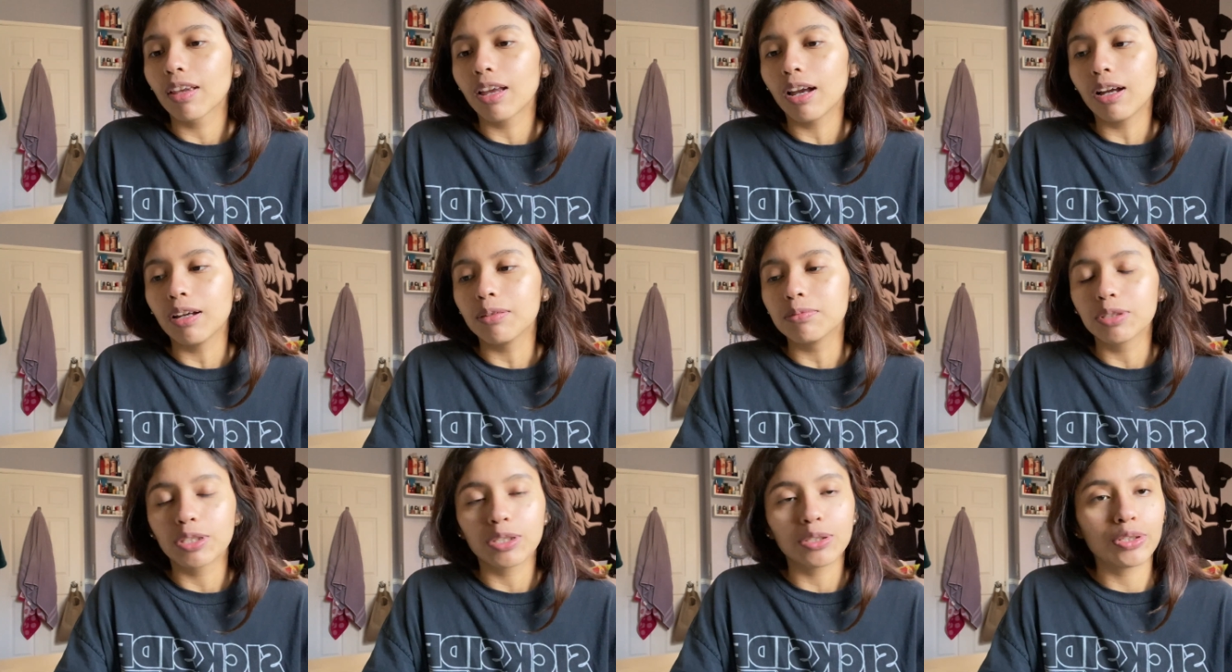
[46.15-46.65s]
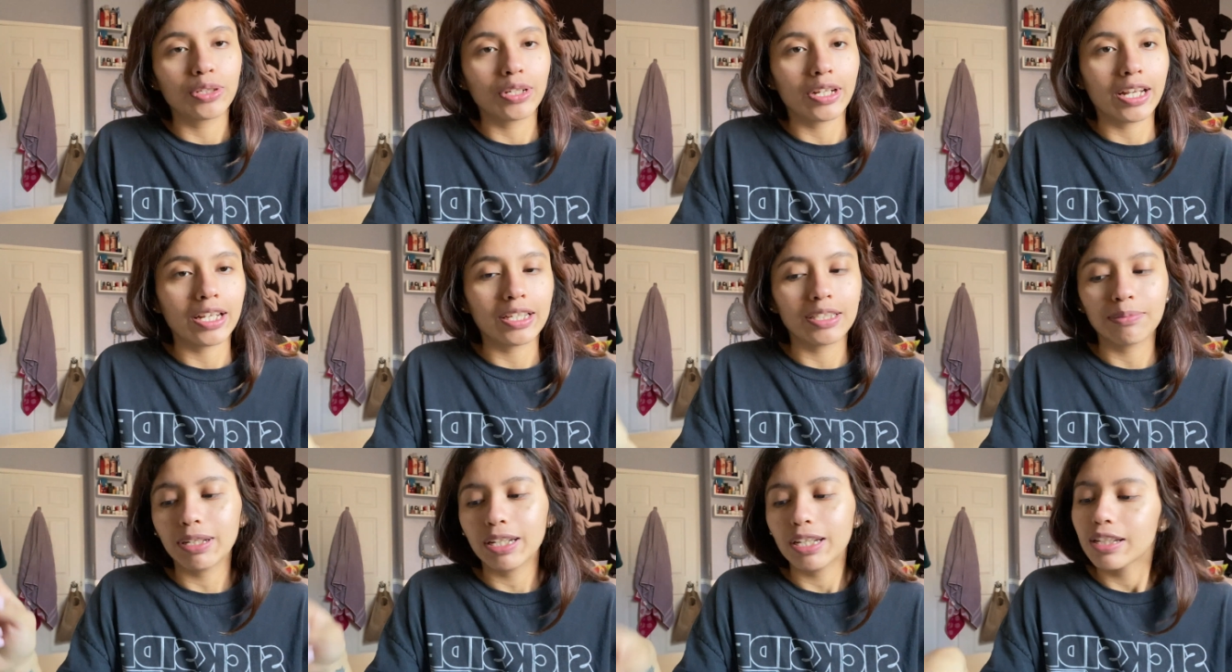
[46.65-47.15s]
um, so today
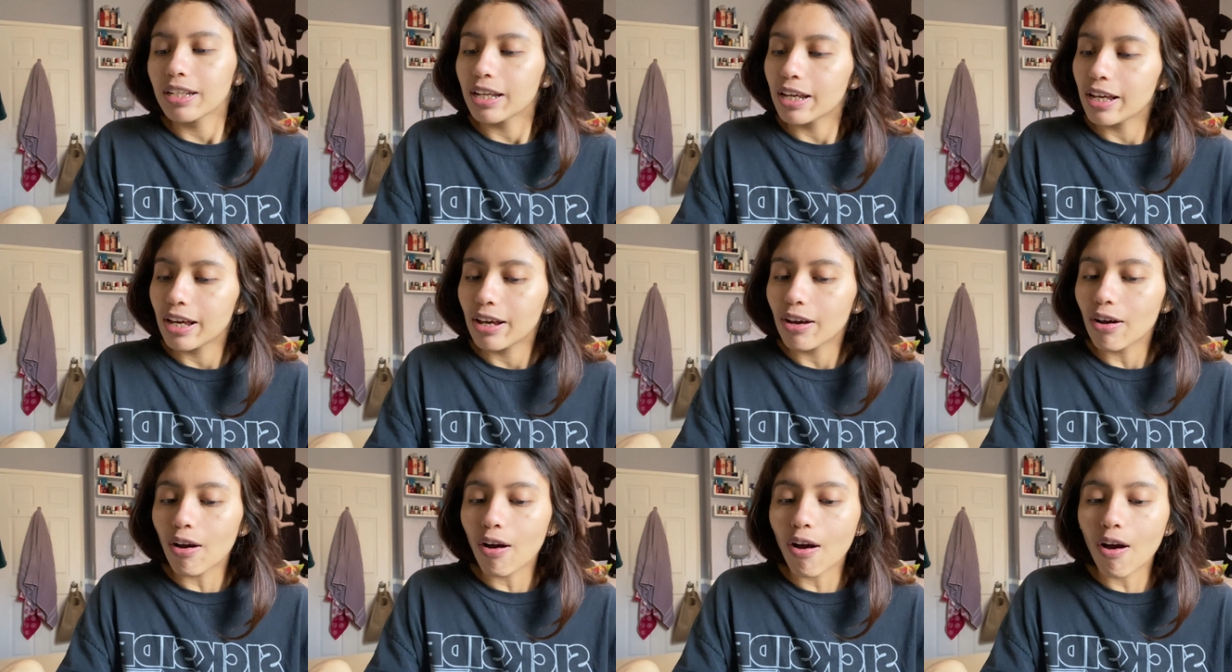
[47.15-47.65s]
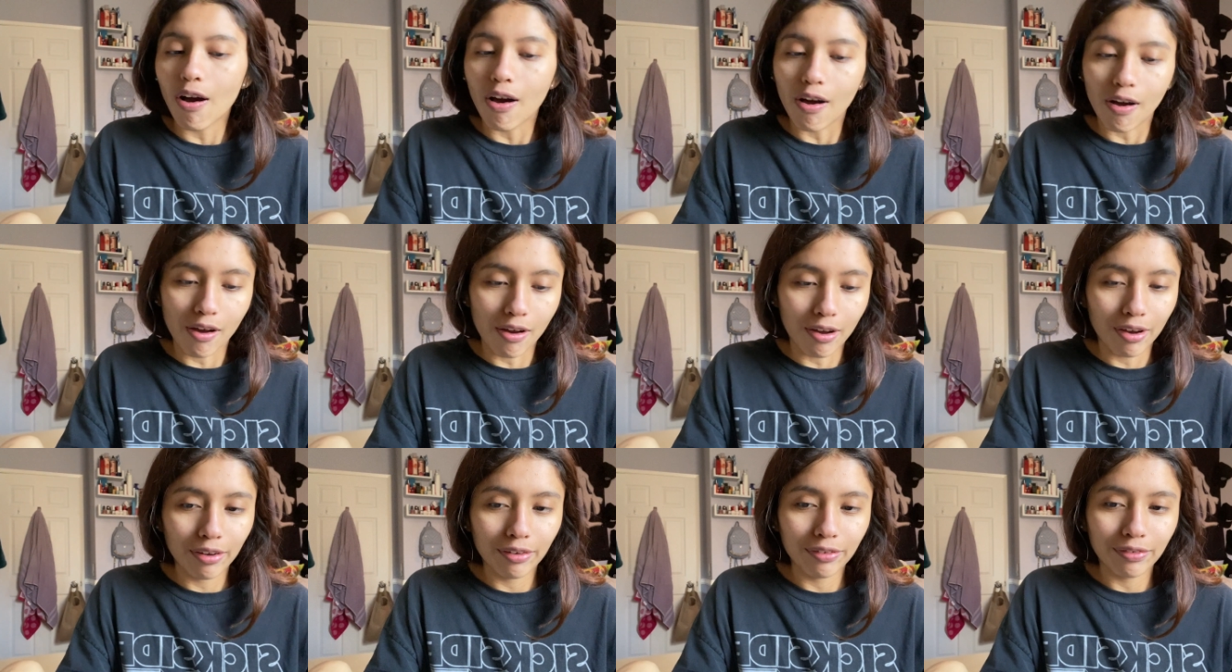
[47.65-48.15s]
is my day
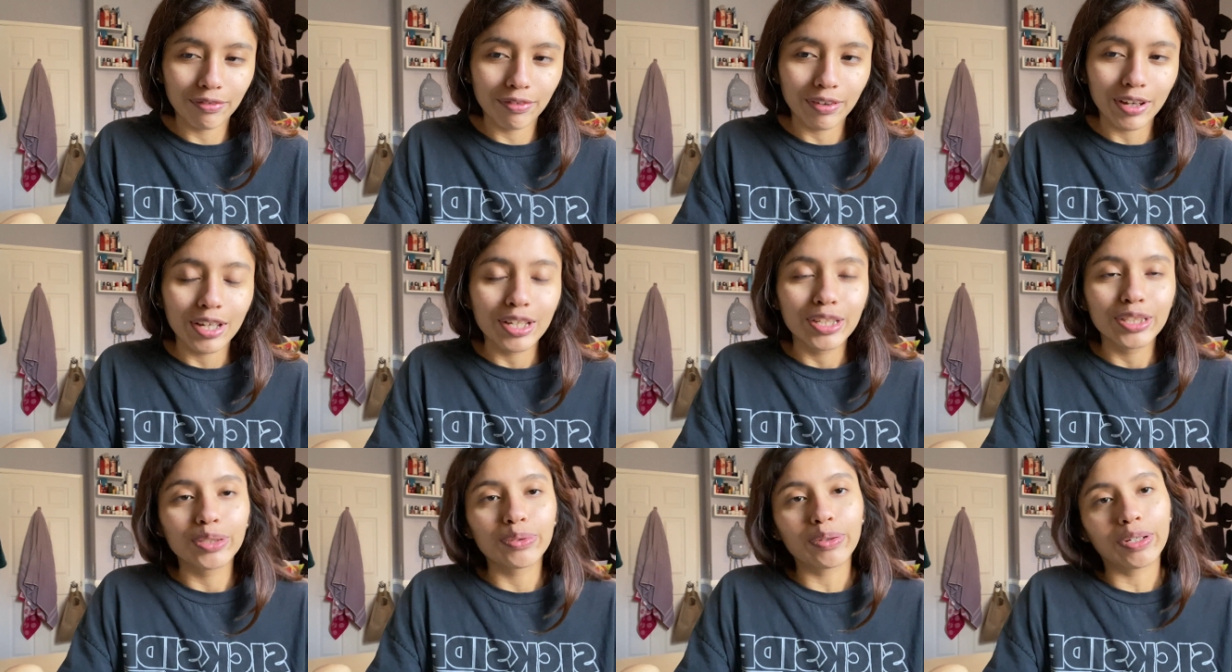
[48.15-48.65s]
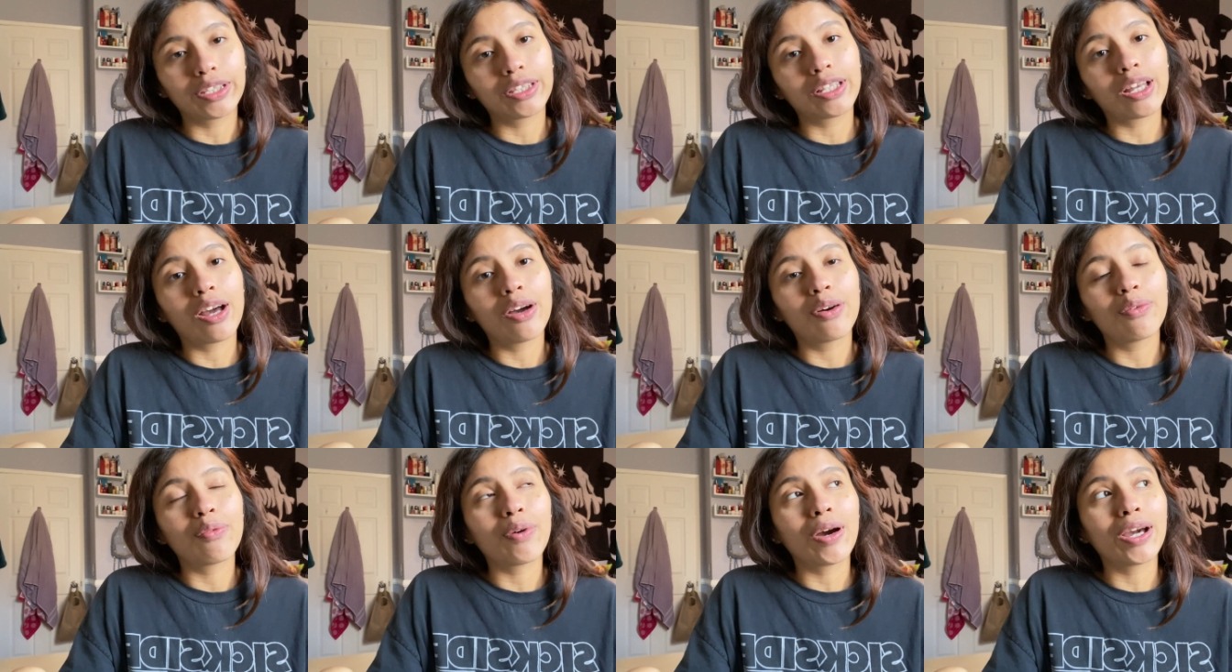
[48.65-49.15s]
off so i
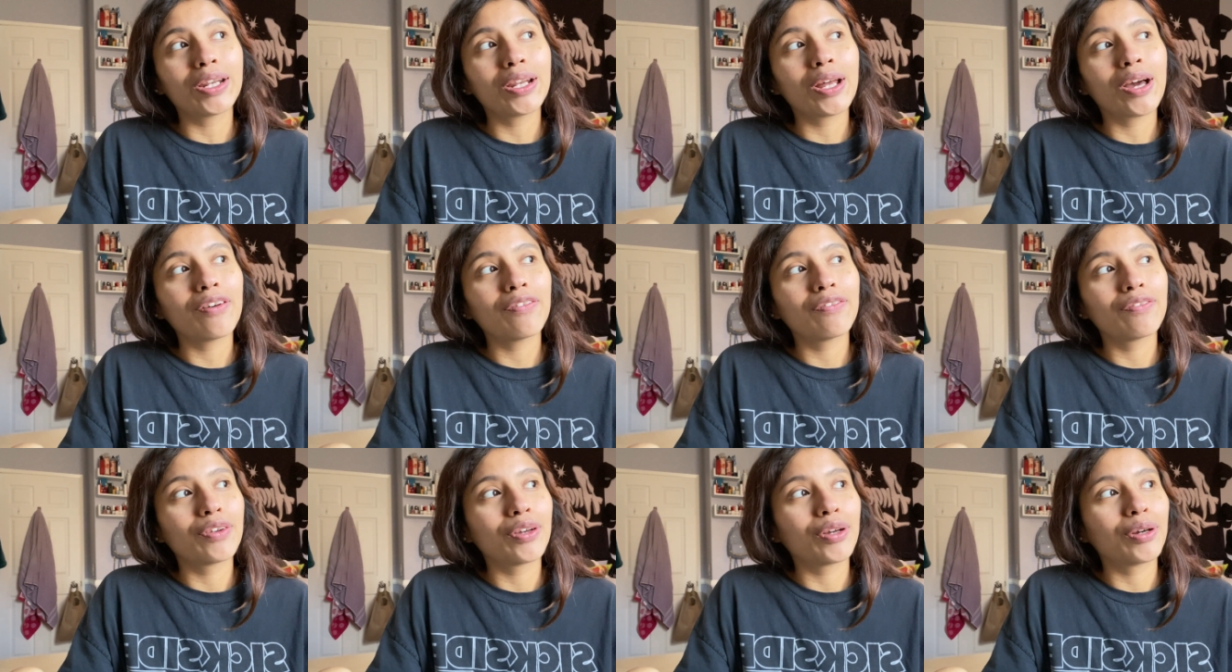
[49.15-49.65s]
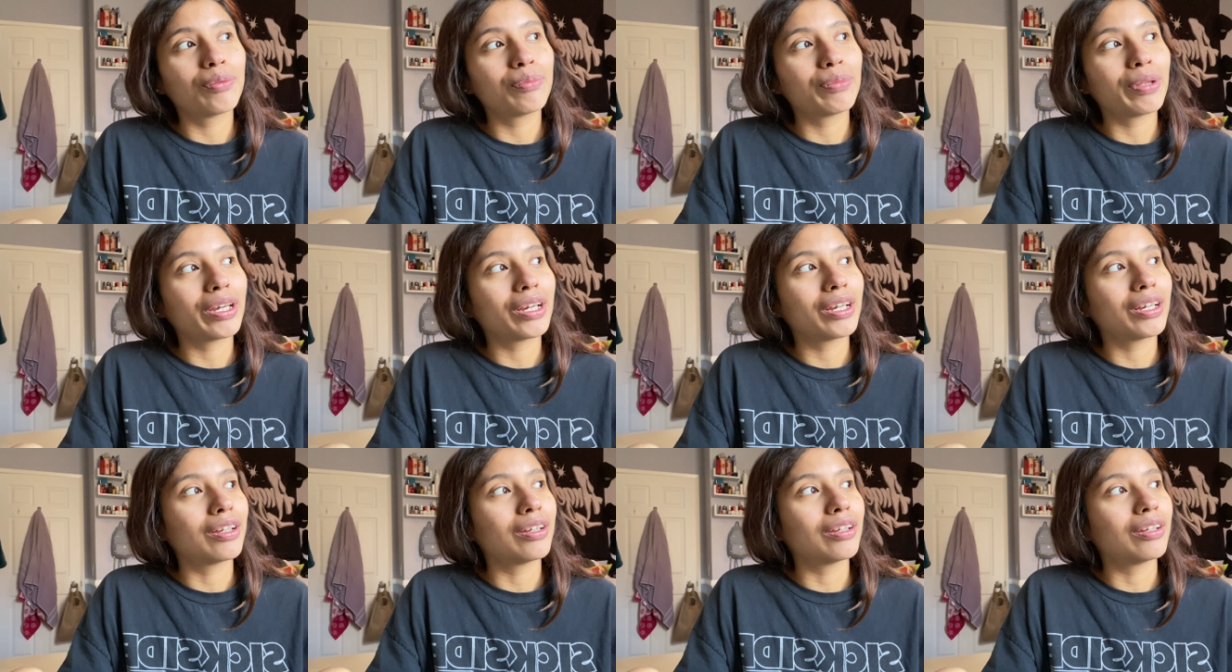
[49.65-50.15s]
thought why not film
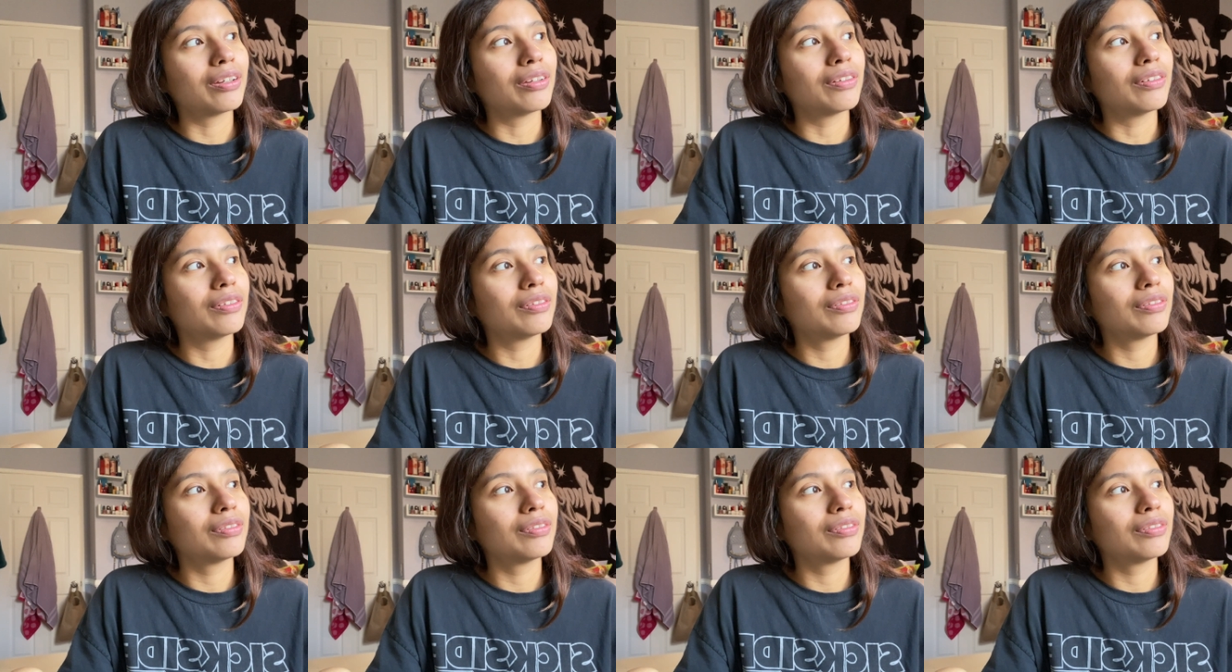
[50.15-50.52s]
like a